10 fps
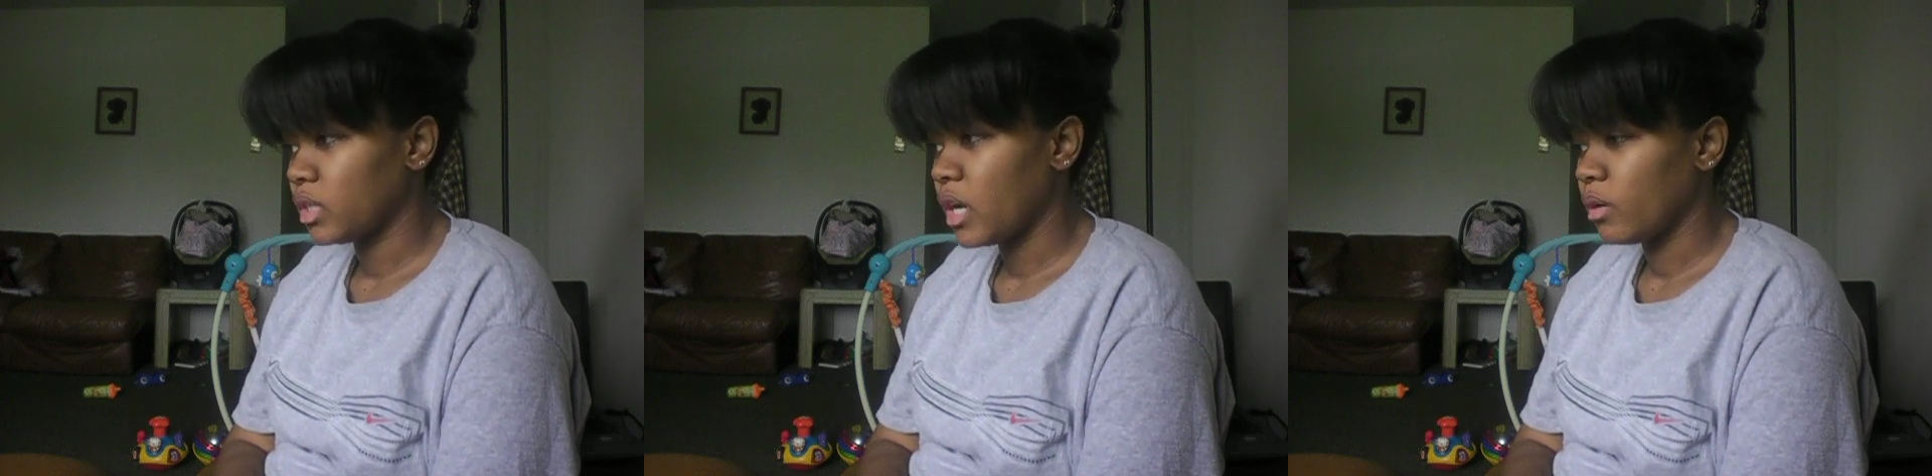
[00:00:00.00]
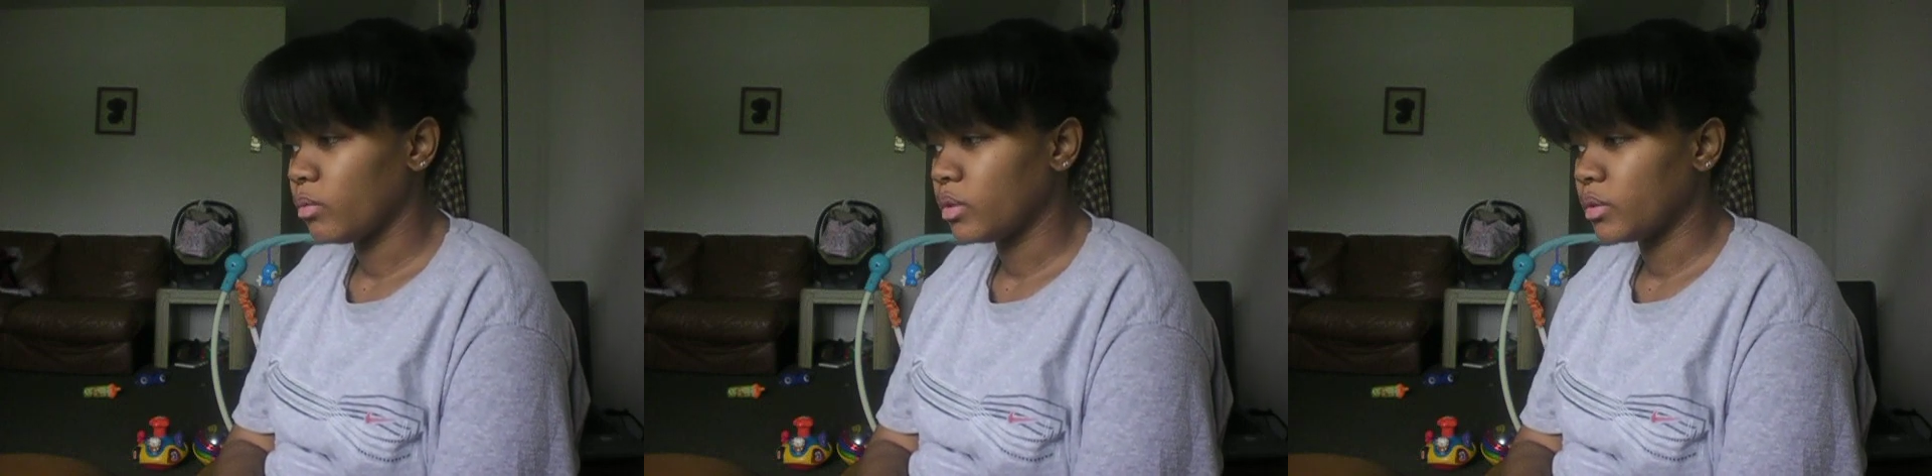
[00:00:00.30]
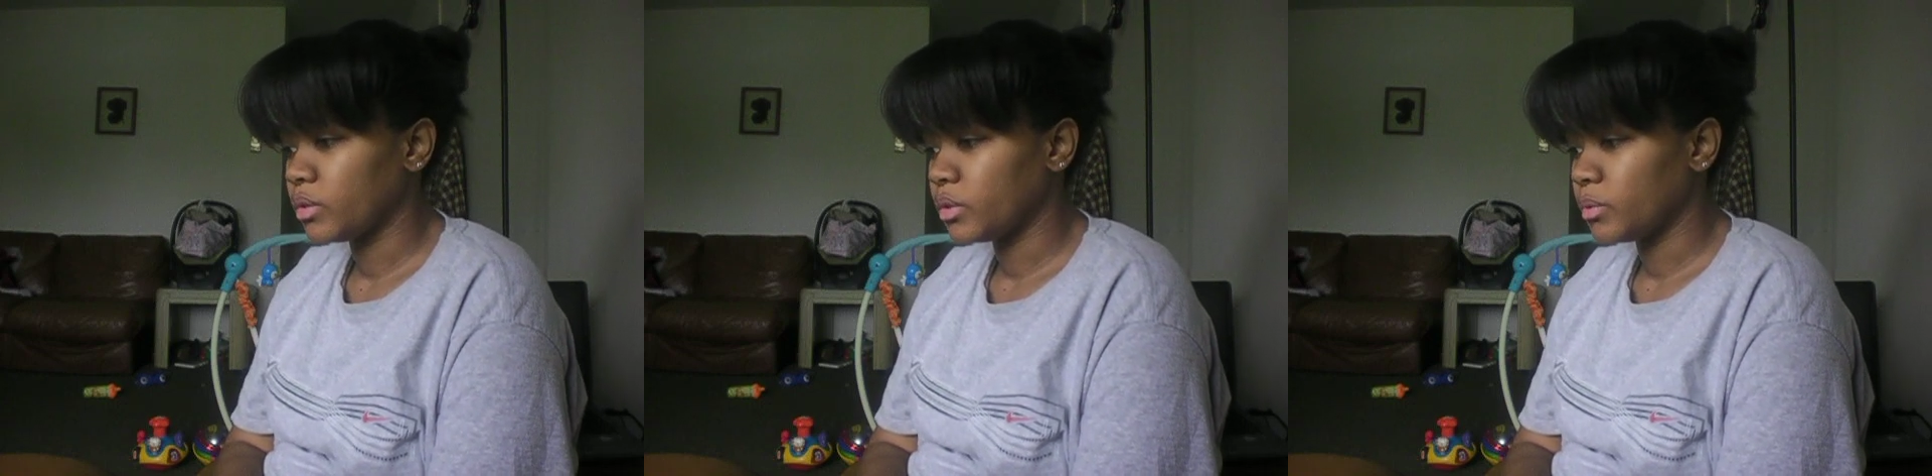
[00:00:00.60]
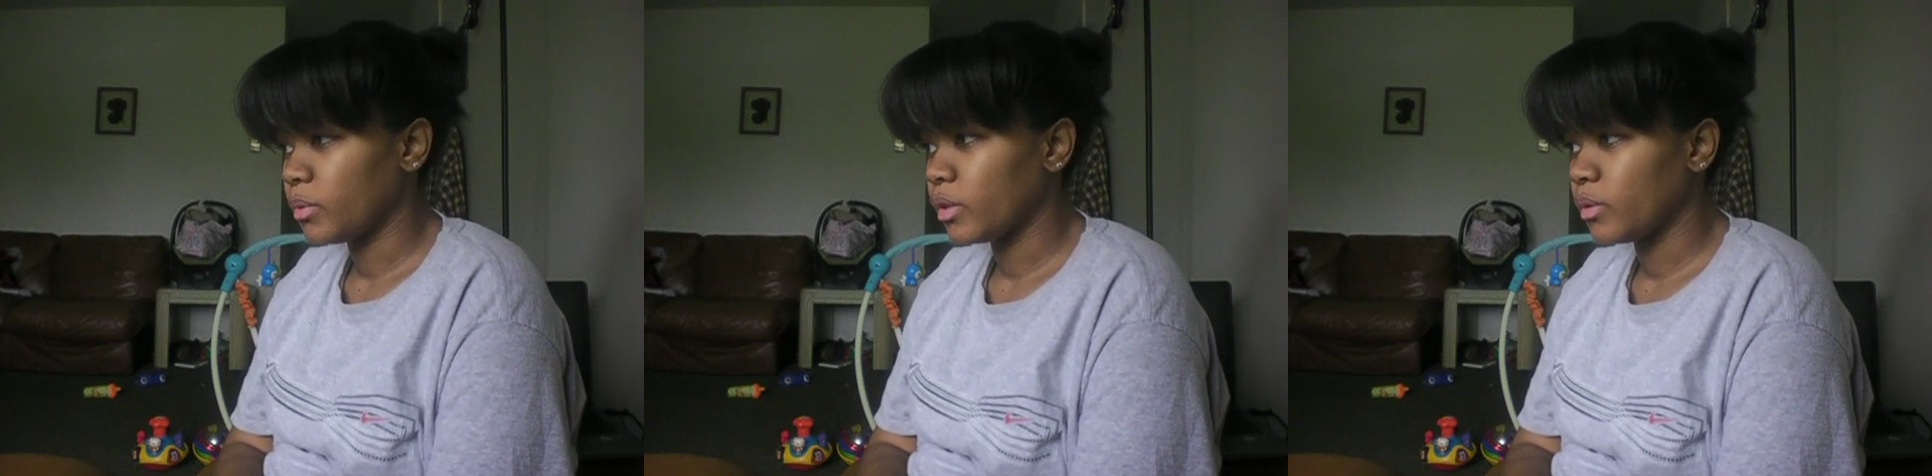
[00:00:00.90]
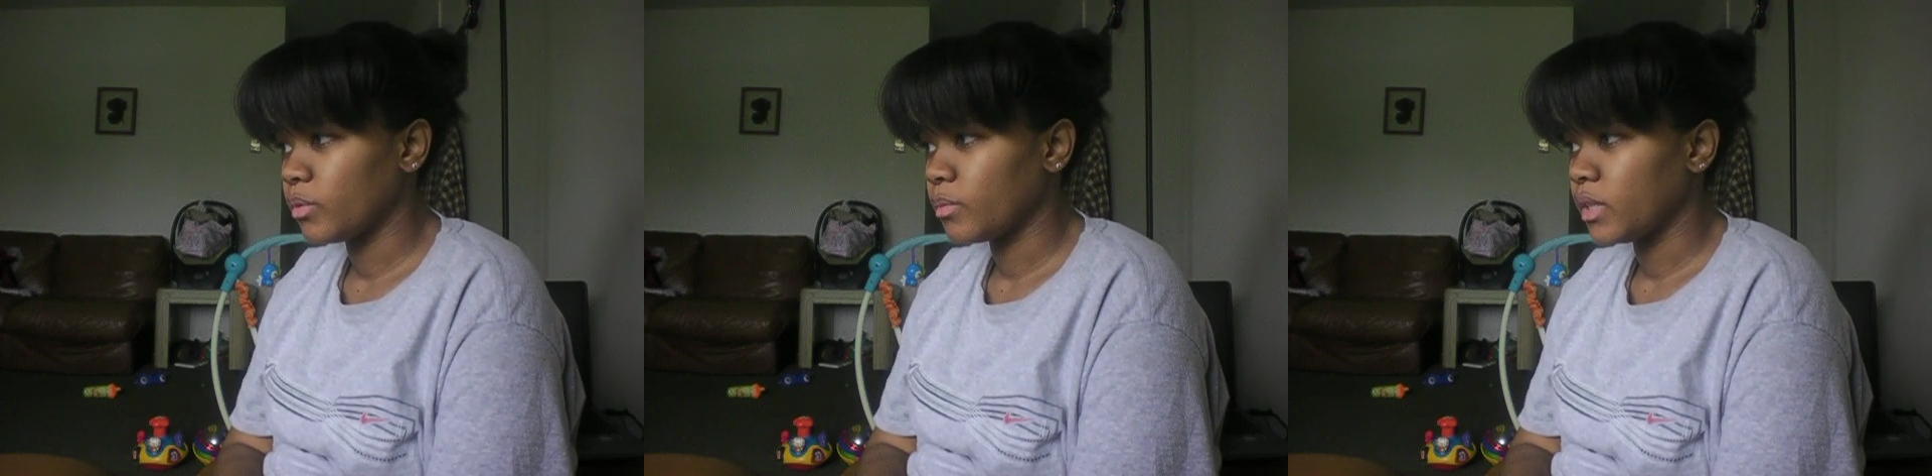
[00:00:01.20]
lot when I was
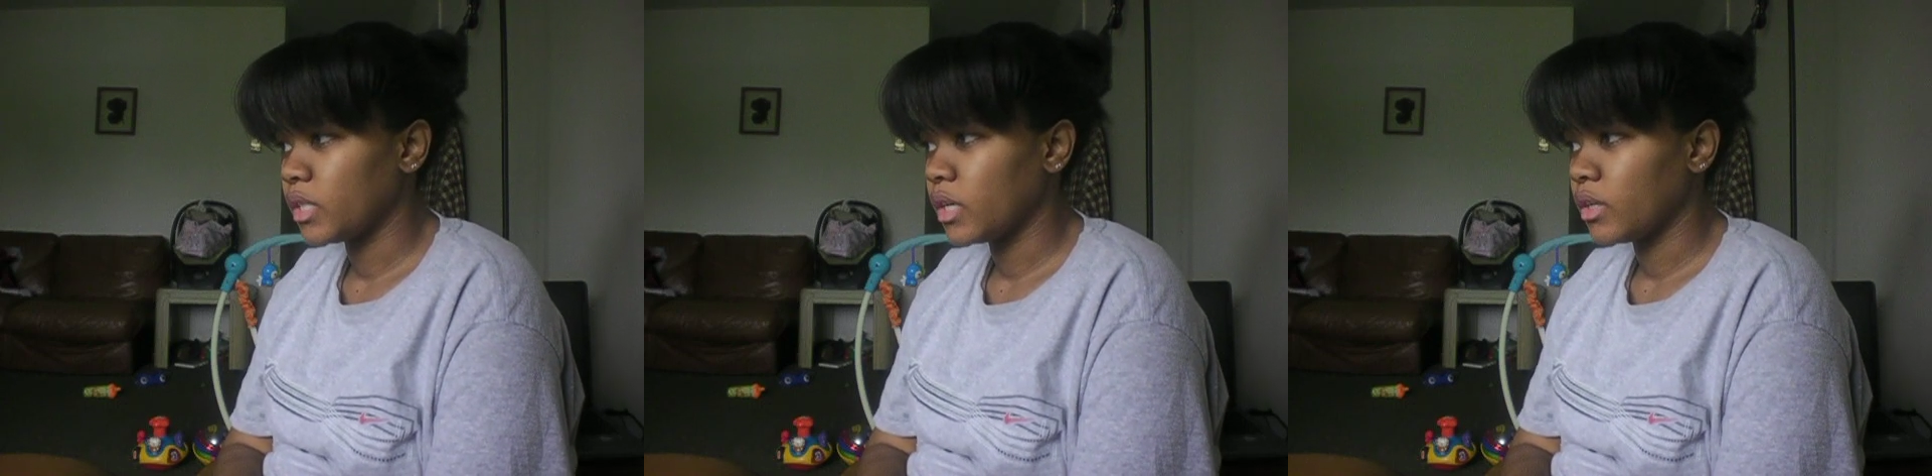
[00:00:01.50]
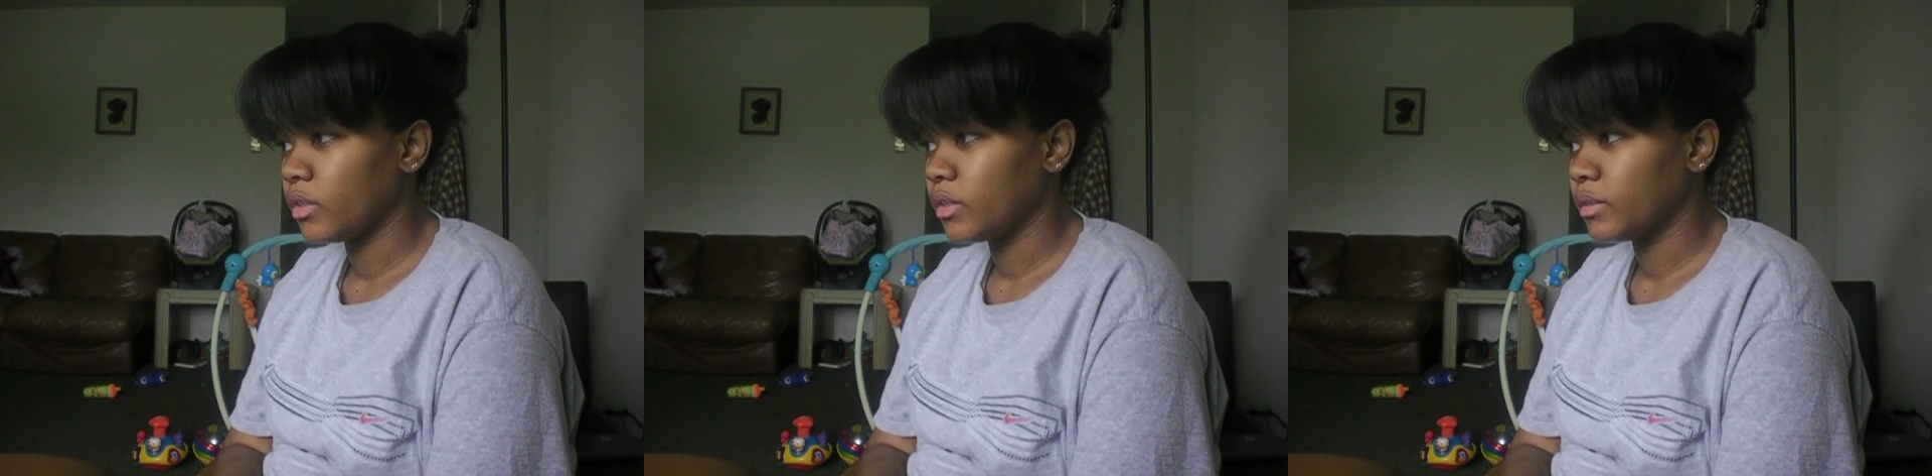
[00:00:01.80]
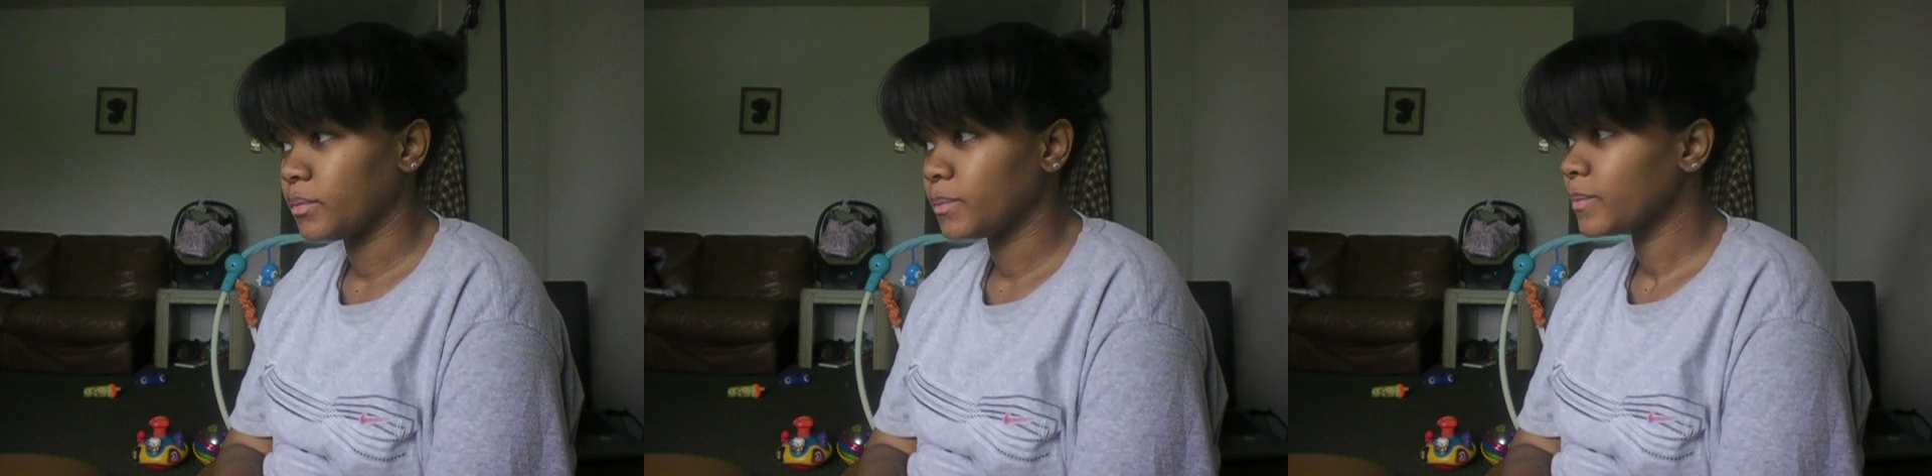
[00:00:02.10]
pregnant with my daughter.